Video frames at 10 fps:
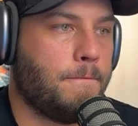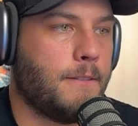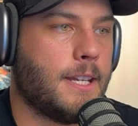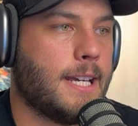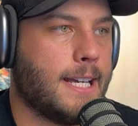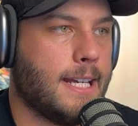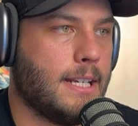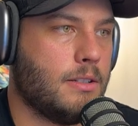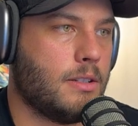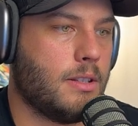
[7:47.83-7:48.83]

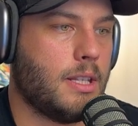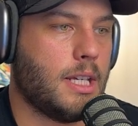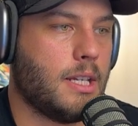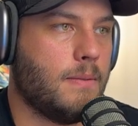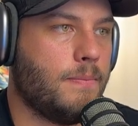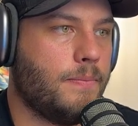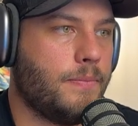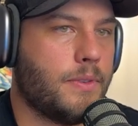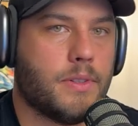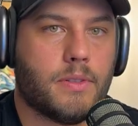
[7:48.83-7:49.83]
And then
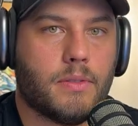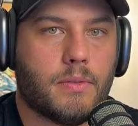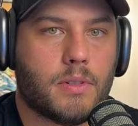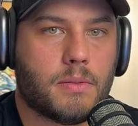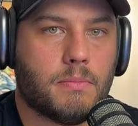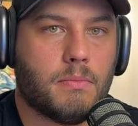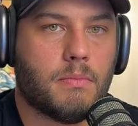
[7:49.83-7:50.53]
just